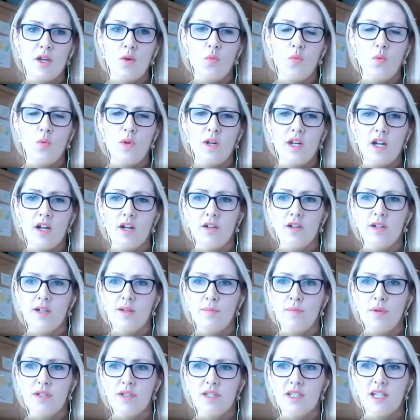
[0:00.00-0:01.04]
We are going to
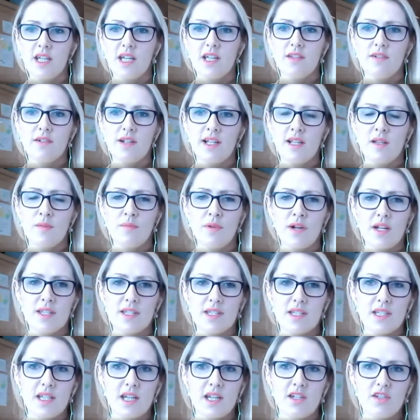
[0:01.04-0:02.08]
put together a little
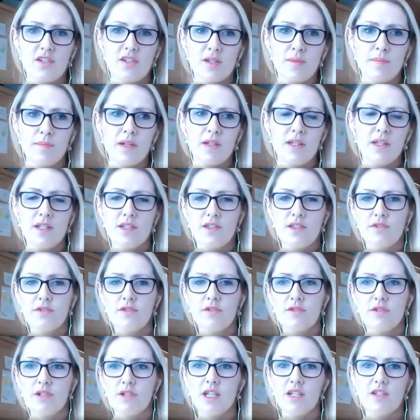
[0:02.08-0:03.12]
presentation about Easter
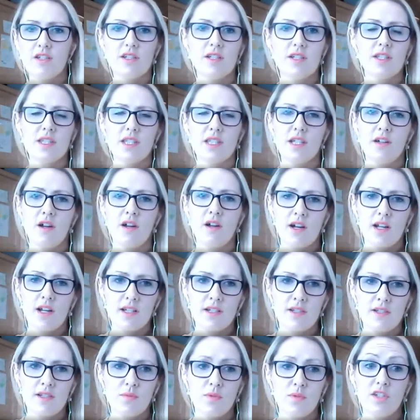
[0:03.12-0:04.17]
traditions in
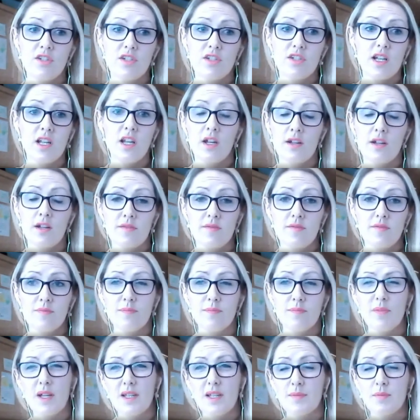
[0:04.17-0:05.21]
Ireland, which a lot of,
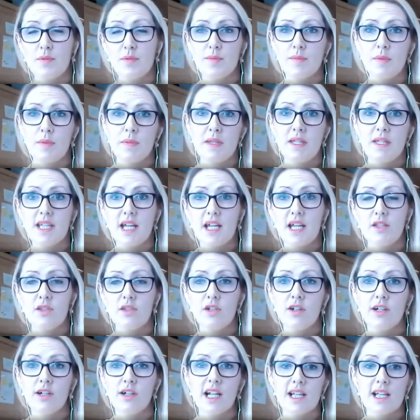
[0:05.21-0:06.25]
I suppose, maybe second,
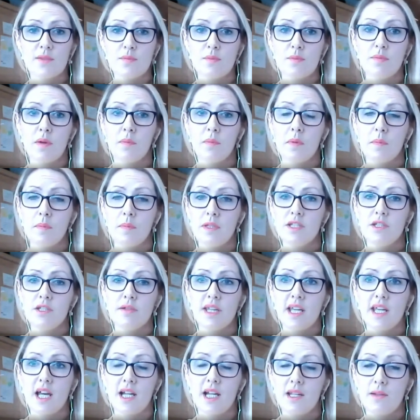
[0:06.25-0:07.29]
third class would probably be
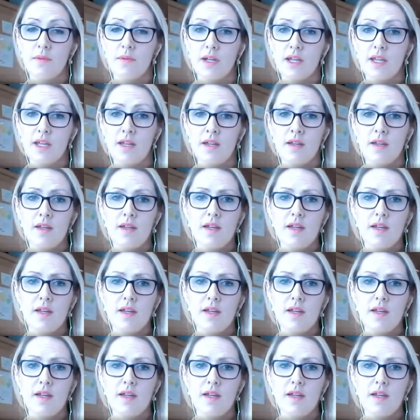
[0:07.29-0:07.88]
doing anyway.